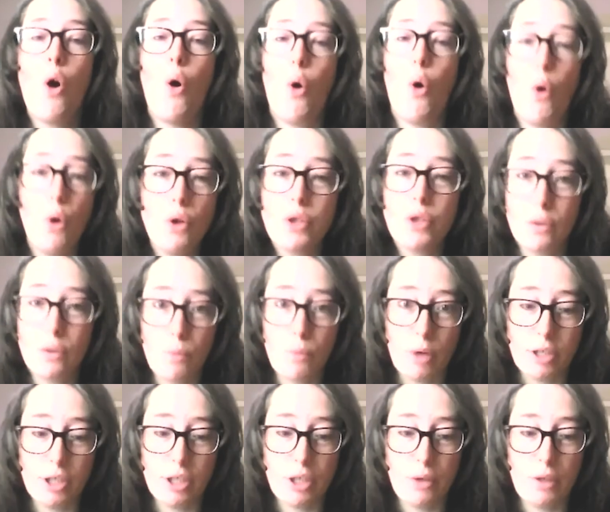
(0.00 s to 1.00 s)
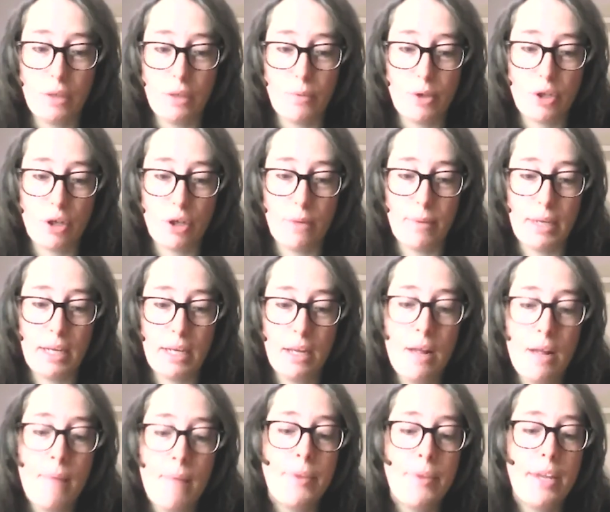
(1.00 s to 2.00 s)
also wanted union with Germany,
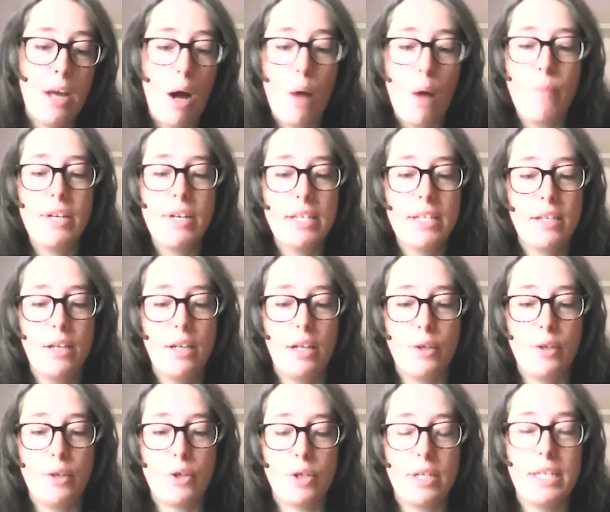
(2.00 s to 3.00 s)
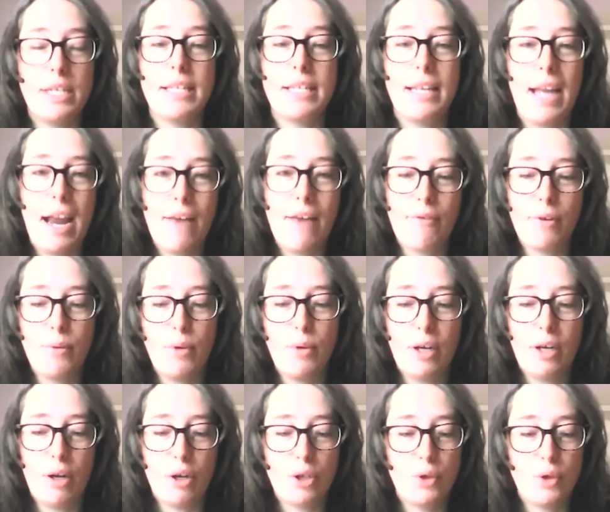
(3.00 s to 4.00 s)
the obvious conclusion is that everyone
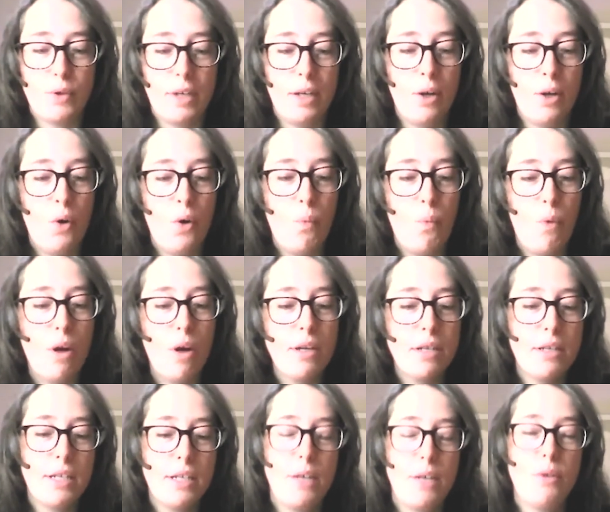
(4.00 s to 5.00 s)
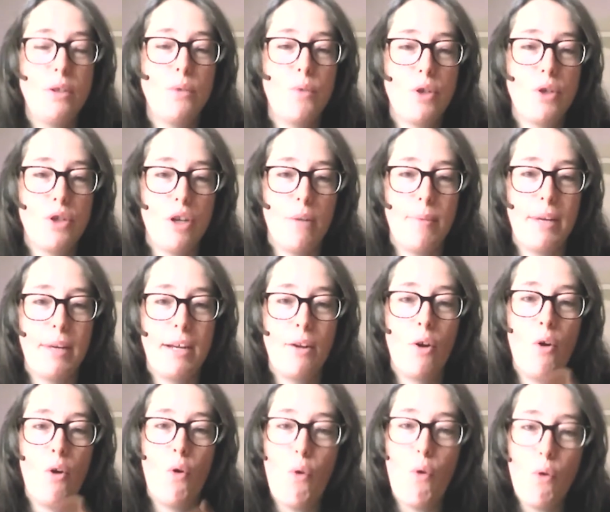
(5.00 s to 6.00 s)
in Austria wanted a union with Germany
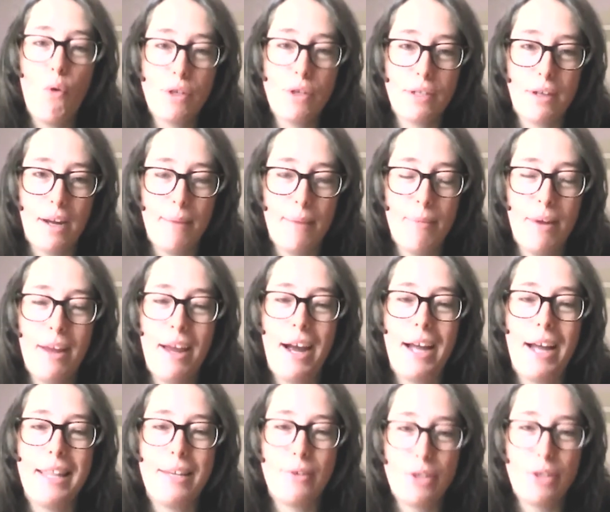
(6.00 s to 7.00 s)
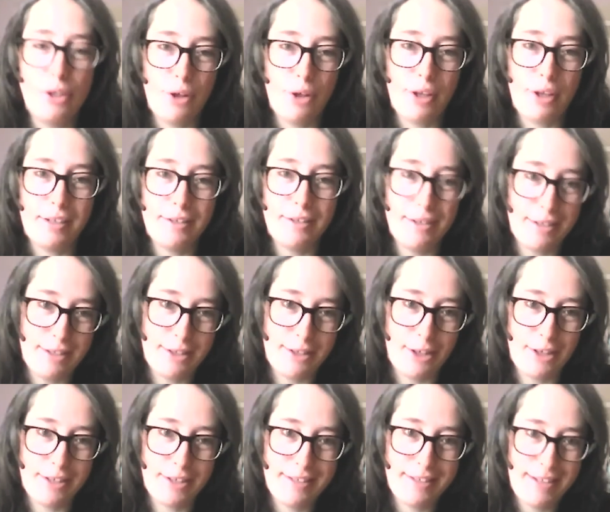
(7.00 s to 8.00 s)
all the time, and there is nothing to
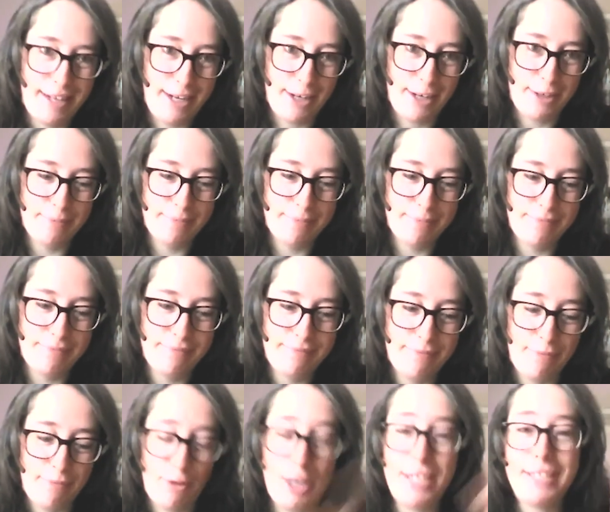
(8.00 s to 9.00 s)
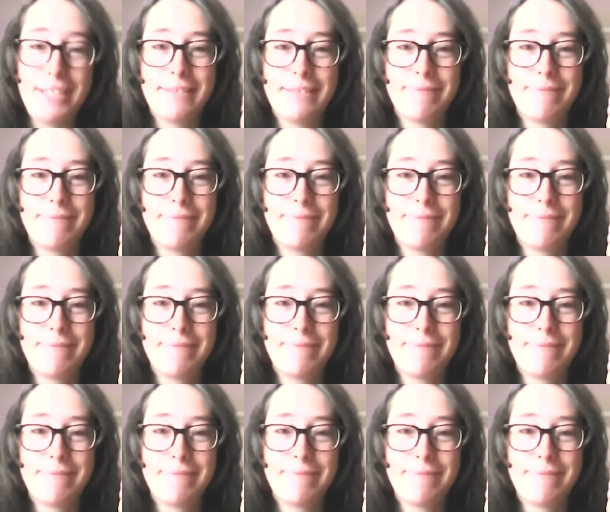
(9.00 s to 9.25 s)
discuss here, right?